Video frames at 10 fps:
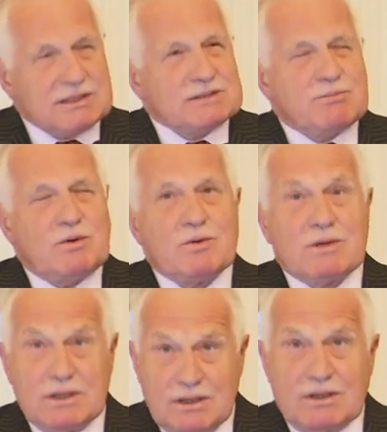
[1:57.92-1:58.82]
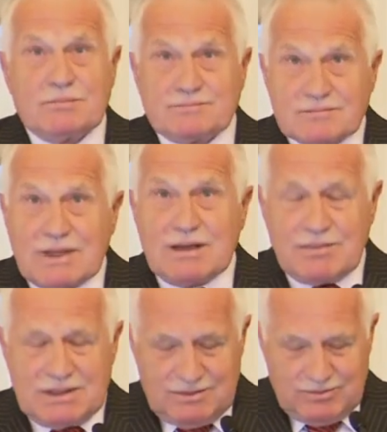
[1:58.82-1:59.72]
spoke here, I
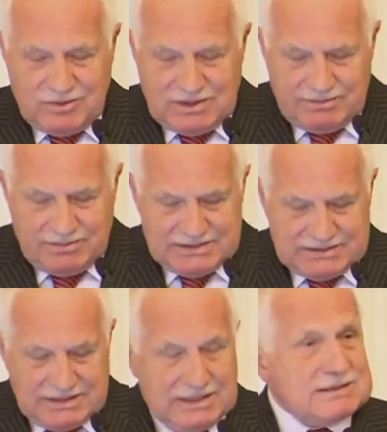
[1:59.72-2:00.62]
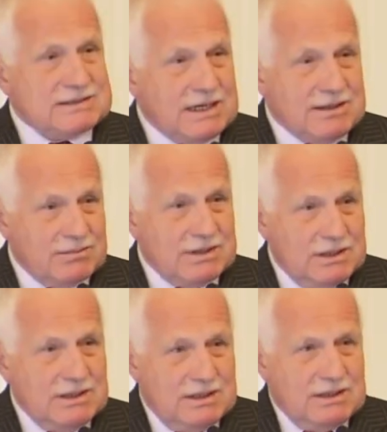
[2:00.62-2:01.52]
mean in Budapest last time,
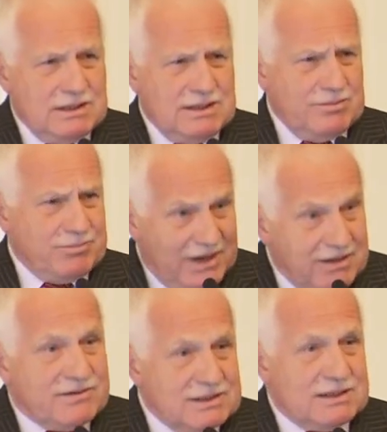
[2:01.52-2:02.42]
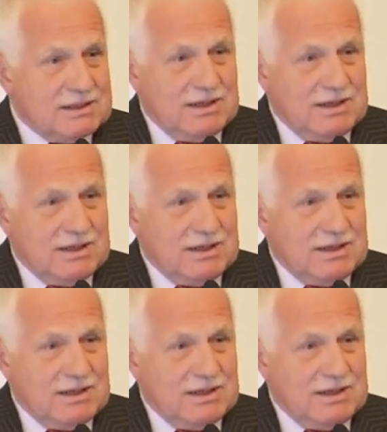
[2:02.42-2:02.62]
in a private